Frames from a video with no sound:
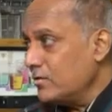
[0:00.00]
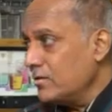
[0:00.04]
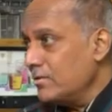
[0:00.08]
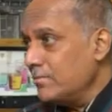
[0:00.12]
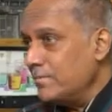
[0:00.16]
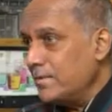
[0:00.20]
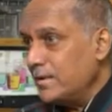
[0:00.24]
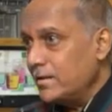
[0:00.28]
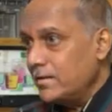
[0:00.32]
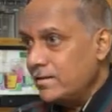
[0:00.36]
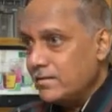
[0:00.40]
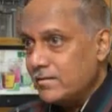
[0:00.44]
to
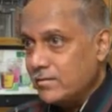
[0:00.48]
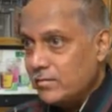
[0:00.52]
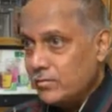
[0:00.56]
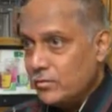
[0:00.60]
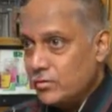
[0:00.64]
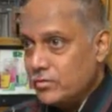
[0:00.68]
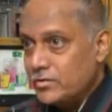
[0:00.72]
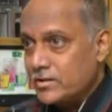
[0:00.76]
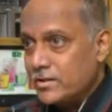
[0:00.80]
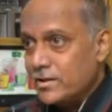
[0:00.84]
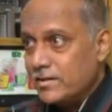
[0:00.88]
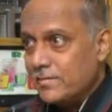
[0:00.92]
him and
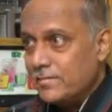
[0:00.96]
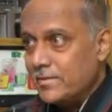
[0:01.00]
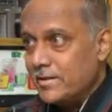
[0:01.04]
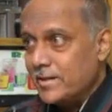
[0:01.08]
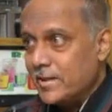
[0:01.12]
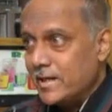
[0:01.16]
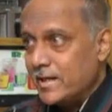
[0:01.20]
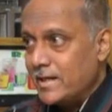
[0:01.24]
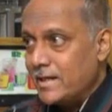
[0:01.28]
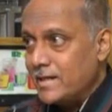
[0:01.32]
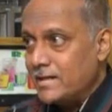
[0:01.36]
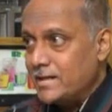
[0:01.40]
looks at him in
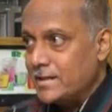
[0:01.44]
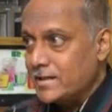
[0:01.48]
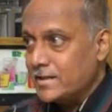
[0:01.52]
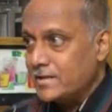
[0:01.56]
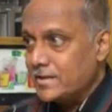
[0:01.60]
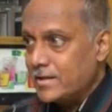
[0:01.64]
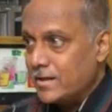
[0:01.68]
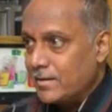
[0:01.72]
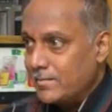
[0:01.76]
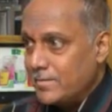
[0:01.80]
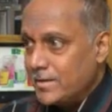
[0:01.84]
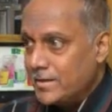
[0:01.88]
the eye and says,
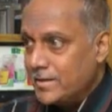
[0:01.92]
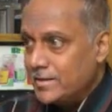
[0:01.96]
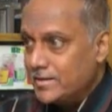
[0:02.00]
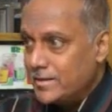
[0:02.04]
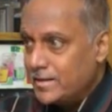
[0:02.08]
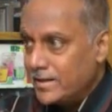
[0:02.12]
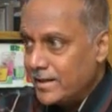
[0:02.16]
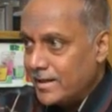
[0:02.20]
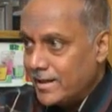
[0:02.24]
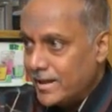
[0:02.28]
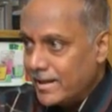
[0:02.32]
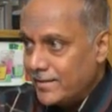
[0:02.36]
tell me, is
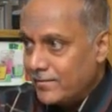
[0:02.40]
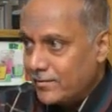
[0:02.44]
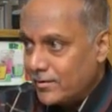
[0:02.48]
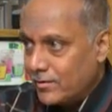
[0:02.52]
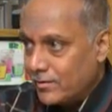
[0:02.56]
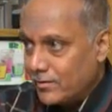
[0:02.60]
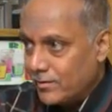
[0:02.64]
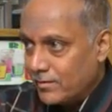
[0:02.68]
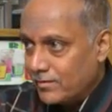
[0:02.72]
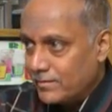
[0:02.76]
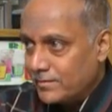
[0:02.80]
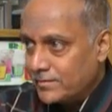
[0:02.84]
she alive or
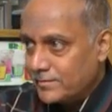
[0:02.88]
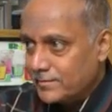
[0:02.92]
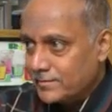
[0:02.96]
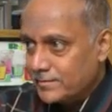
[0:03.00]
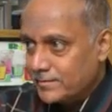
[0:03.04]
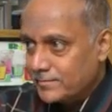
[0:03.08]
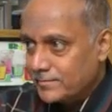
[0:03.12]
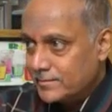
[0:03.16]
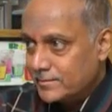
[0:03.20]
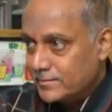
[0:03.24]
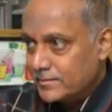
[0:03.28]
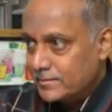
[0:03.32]
not?
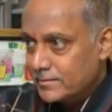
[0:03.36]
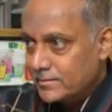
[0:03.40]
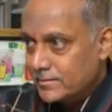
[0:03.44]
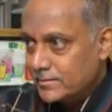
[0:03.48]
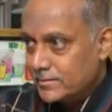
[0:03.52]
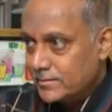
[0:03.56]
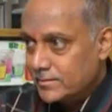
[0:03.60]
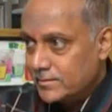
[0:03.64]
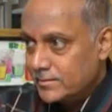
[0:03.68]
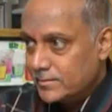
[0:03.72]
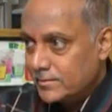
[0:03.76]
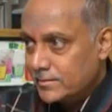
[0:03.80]

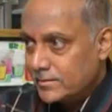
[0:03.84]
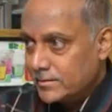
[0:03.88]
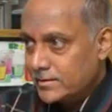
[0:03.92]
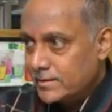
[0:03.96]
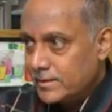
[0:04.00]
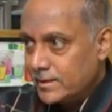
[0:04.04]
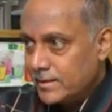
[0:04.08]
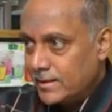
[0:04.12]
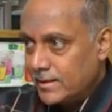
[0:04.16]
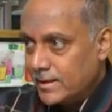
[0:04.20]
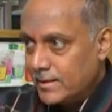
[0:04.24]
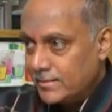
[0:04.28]
Is
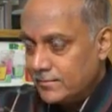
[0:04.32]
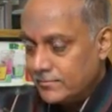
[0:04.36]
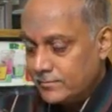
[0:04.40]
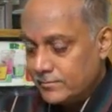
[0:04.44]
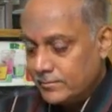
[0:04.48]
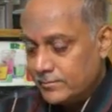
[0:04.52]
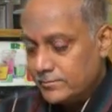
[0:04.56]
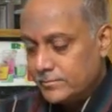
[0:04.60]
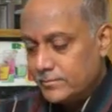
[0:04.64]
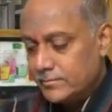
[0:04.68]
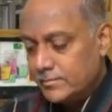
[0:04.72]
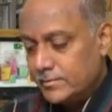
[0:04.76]
she alive?
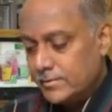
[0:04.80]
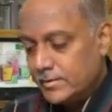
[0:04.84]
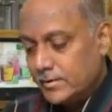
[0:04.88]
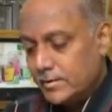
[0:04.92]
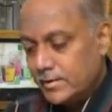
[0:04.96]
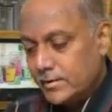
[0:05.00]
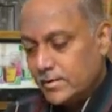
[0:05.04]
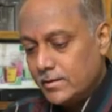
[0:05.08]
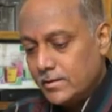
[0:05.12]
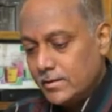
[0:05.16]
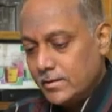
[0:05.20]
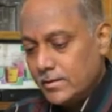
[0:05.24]

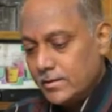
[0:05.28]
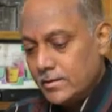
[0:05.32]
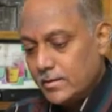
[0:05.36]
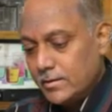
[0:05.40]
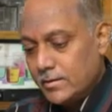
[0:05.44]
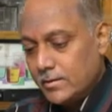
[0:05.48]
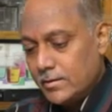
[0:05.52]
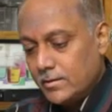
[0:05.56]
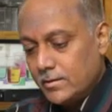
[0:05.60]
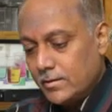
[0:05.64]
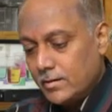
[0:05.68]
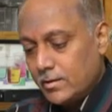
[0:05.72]

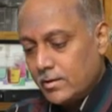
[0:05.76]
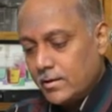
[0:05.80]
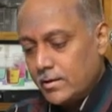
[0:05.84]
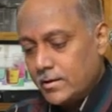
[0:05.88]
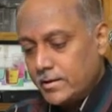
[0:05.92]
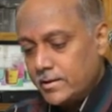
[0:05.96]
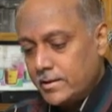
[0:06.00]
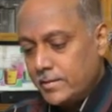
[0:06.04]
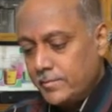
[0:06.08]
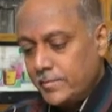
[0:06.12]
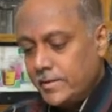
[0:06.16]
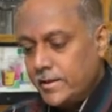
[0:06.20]
Or
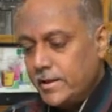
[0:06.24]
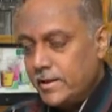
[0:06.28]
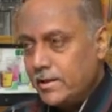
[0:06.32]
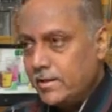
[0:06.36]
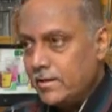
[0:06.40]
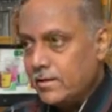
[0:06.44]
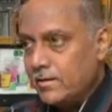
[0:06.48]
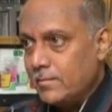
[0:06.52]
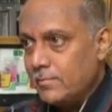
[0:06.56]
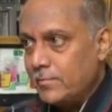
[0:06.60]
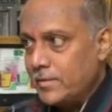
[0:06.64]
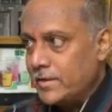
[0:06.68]
has she been
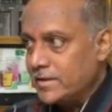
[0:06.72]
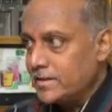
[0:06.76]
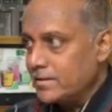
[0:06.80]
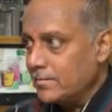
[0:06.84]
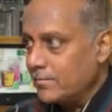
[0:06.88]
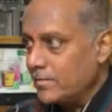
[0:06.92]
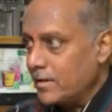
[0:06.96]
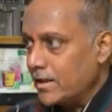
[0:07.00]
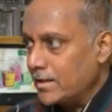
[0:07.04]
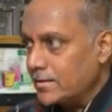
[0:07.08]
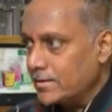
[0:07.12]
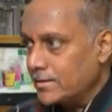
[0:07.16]
eaten up by
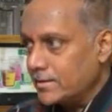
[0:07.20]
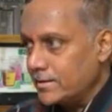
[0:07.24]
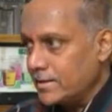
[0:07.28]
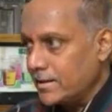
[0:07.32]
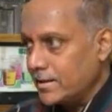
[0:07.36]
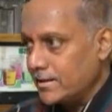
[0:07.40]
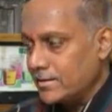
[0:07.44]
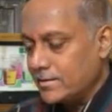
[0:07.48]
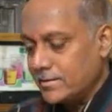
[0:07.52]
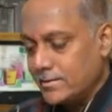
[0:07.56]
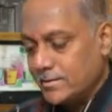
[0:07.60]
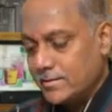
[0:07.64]
some
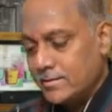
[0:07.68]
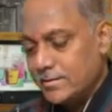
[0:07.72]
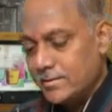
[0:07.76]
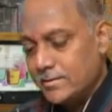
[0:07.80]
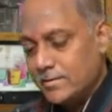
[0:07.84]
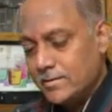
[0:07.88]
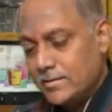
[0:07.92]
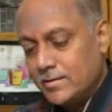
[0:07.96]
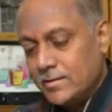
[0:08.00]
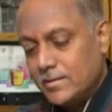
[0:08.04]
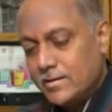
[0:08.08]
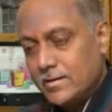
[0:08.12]
Rakshasas,
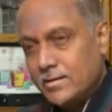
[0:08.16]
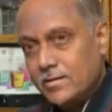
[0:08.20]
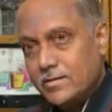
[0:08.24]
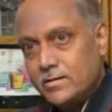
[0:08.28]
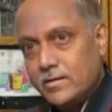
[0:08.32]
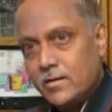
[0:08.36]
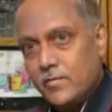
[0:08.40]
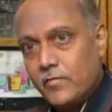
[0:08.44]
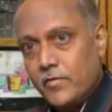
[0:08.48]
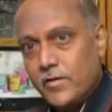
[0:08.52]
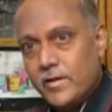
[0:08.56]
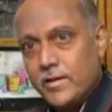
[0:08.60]

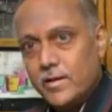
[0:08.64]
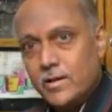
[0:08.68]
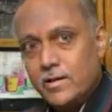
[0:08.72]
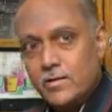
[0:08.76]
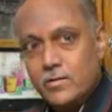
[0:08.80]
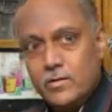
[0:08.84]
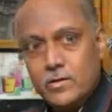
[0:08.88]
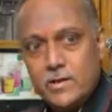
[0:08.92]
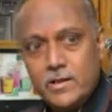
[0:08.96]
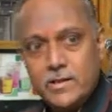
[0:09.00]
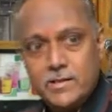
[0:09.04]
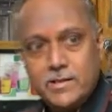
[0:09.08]
suffering
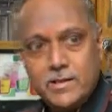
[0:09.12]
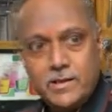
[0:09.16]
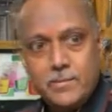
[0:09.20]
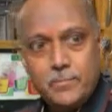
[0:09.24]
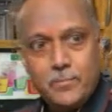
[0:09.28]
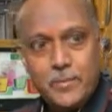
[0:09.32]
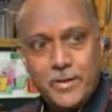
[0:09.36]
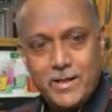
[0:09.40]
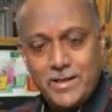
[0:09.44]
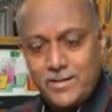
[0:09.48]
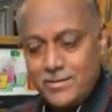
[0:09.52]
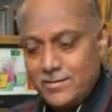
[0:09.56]

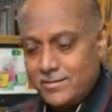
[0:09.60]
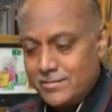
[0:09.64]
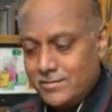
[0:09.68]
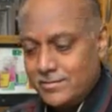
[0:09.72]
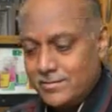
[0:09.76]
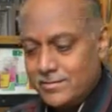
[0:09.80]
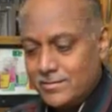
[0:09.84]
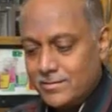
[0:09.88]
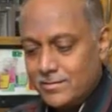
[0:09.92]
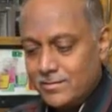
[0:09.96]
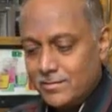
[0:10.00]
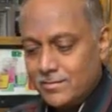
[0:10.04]
agonizing
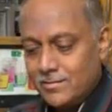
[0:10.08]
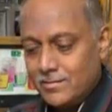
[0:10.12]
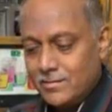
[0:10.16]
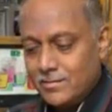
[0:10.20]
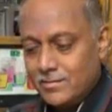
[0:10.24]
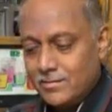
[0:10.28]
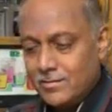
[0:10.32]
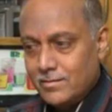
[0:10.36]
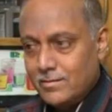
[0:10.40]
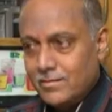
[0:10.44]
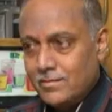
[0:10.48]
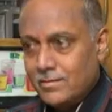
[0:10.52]
pains
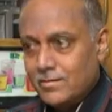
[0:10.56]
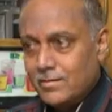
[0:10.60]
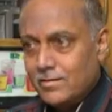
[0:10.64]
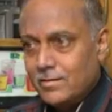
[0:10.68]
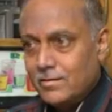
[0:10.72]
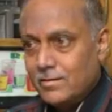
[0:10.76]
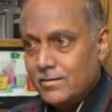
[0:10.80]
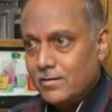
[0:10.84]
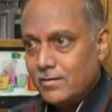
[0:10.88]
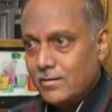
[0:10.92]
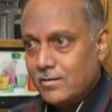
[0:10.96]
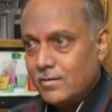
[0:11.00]

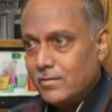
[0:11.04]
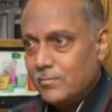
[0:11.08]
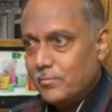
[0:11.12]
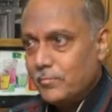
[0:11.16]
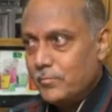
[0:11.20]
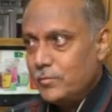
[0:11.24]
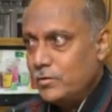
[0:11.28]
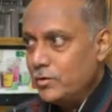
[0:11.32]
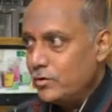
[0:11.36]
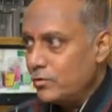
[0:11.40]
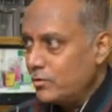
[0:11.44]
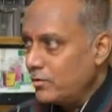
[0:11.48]

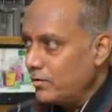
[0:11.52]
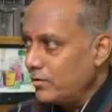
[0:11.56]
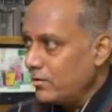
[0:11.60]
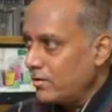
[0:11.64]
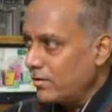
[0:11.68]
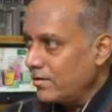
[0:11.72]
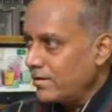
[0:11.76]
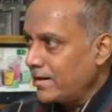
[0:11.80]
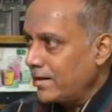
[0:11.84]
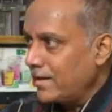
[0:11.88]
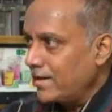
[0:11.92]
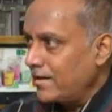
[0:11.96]
due to
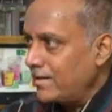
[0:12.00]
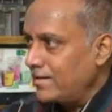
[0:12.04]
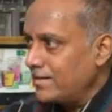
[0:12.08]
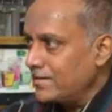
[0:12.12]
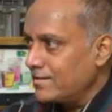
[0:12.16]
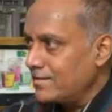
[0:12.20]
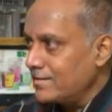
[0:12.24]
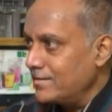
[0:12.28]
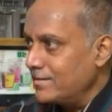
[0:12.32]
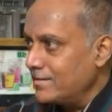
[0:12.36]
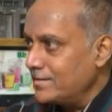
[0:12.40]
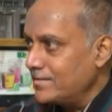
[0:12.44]
your
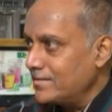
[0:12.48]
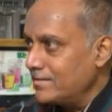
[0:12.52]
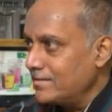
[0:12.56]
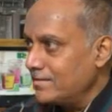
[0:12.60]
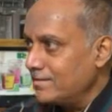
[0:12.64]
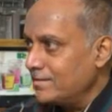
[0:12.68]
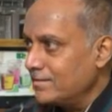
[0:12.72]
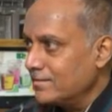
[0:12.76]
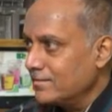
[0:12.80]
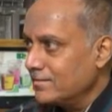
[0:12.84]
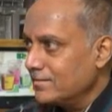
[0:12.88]
carelessness?